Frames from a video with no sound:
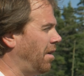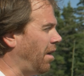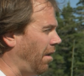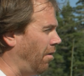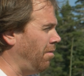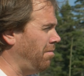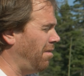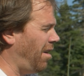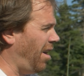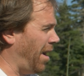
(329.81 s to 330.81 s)
Hello,
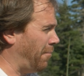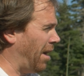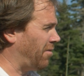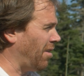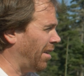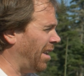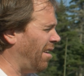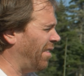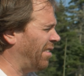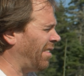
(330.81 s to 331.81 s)
I am now talking
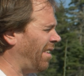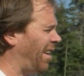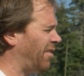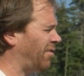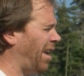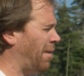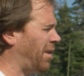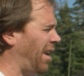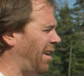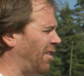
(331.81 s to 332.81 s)
on the Sennheiser
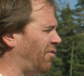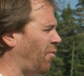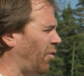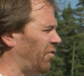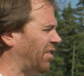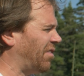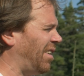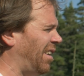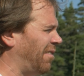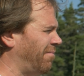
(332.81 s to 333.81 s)

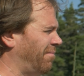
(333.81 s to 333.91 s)
MKH-416.